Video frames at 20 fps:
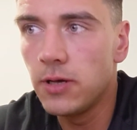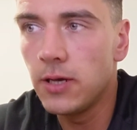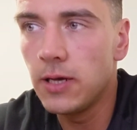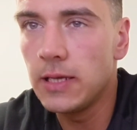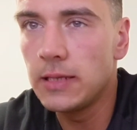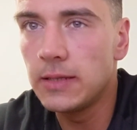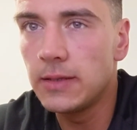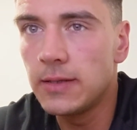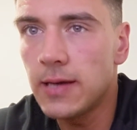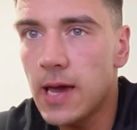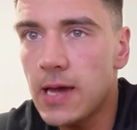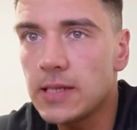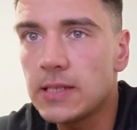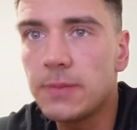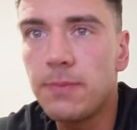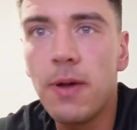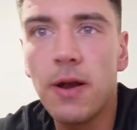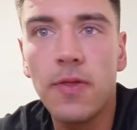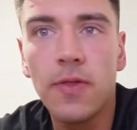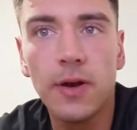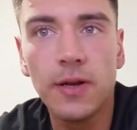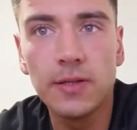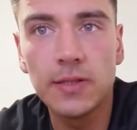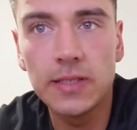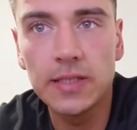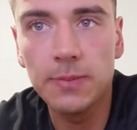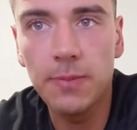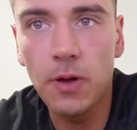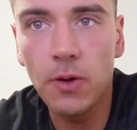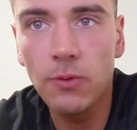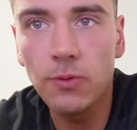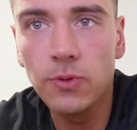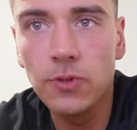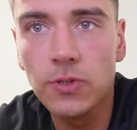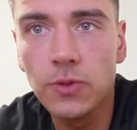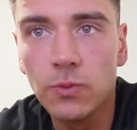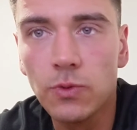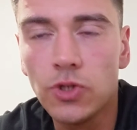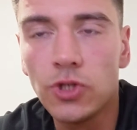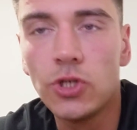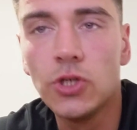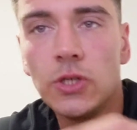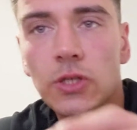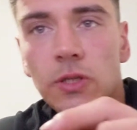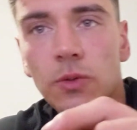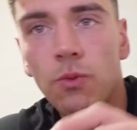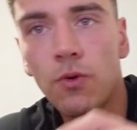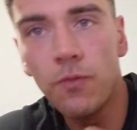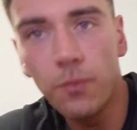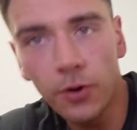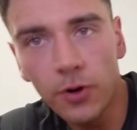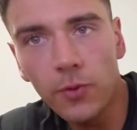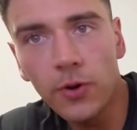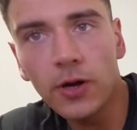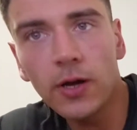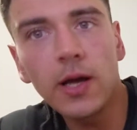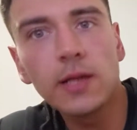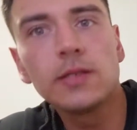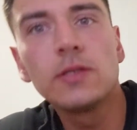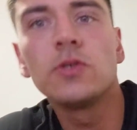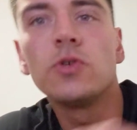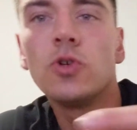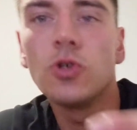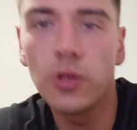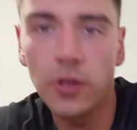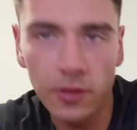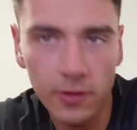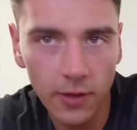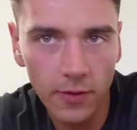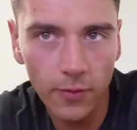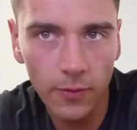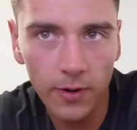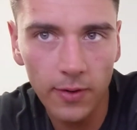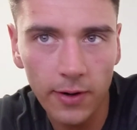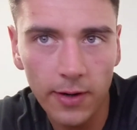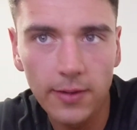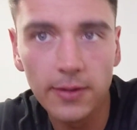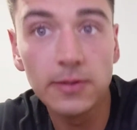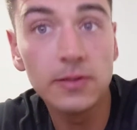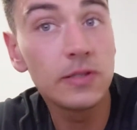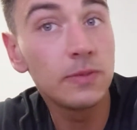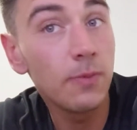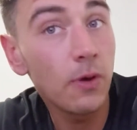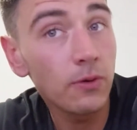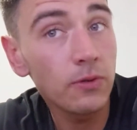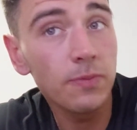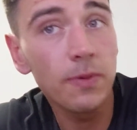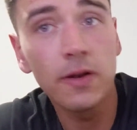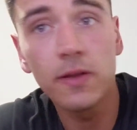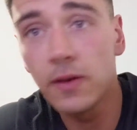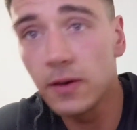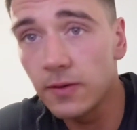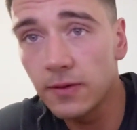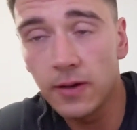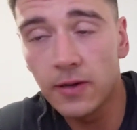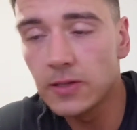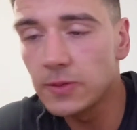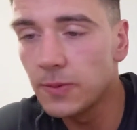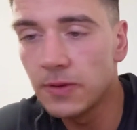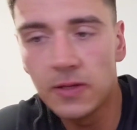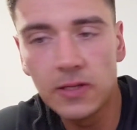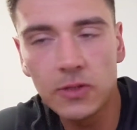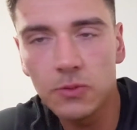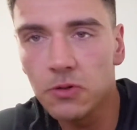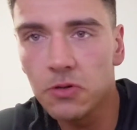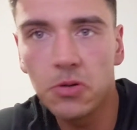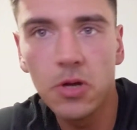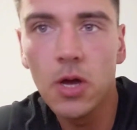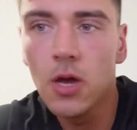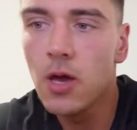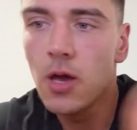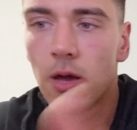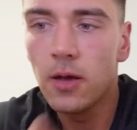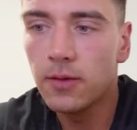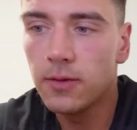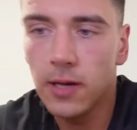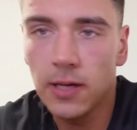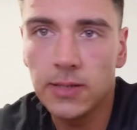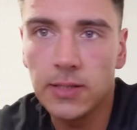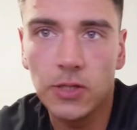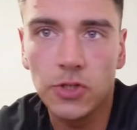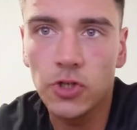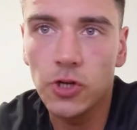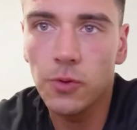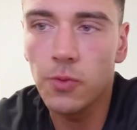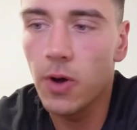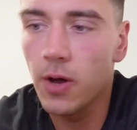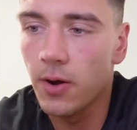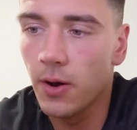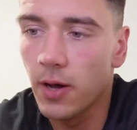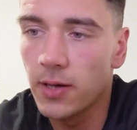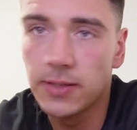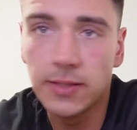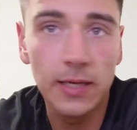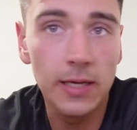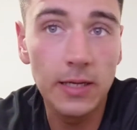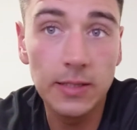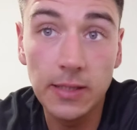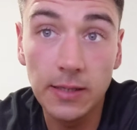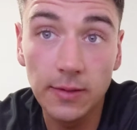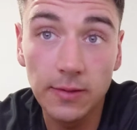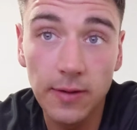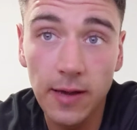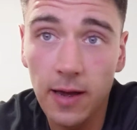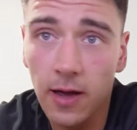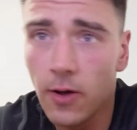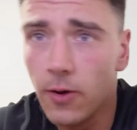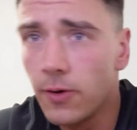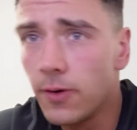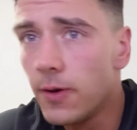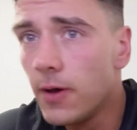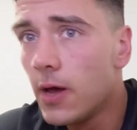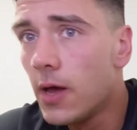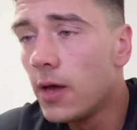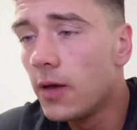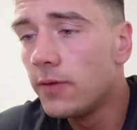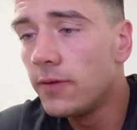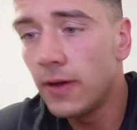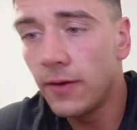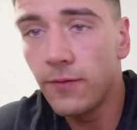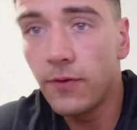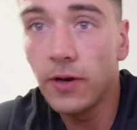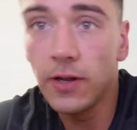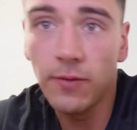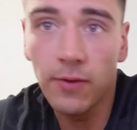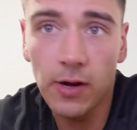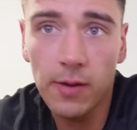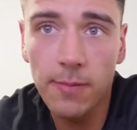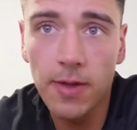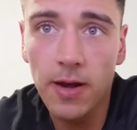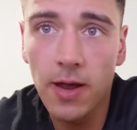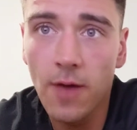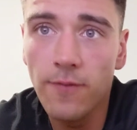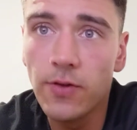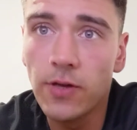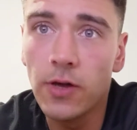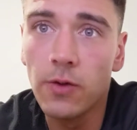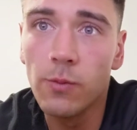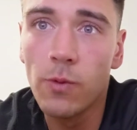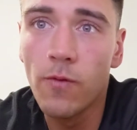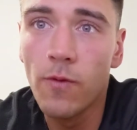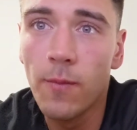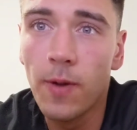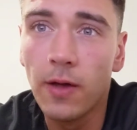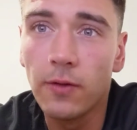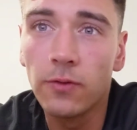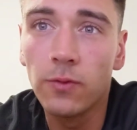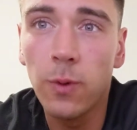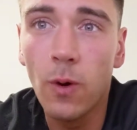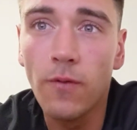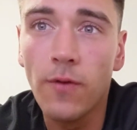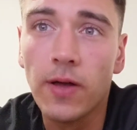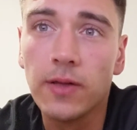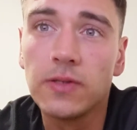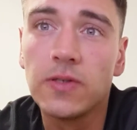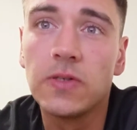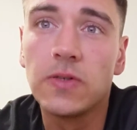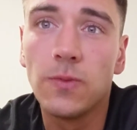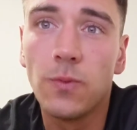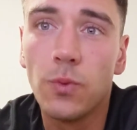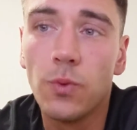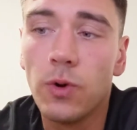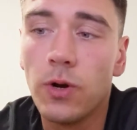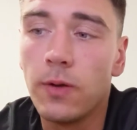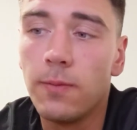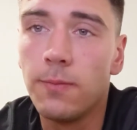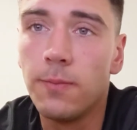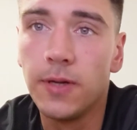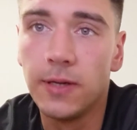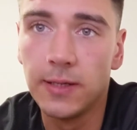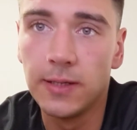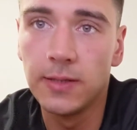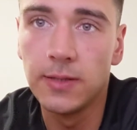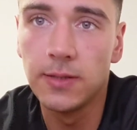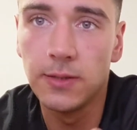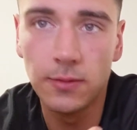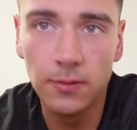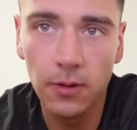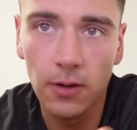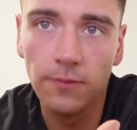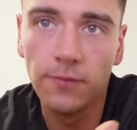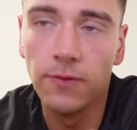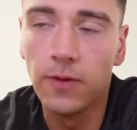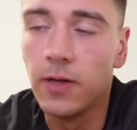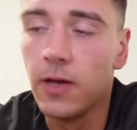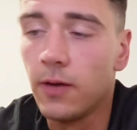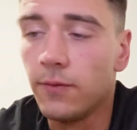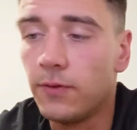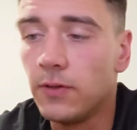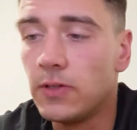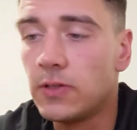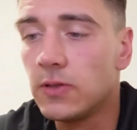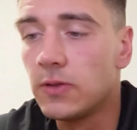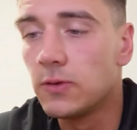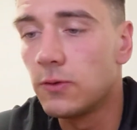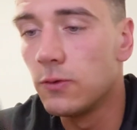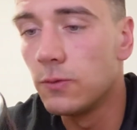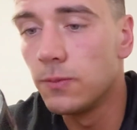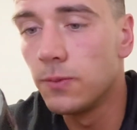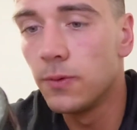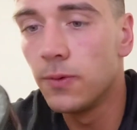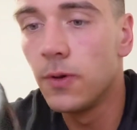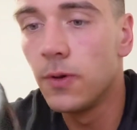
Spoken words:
It tastes better than it smells, which is, with pre-workouts, it's usually the other way around. It smells better than it tastes, but this one tastes actually quite nice, easy to down. Definitely recommend having it with about 12 ounces of water because of the hefty scoop.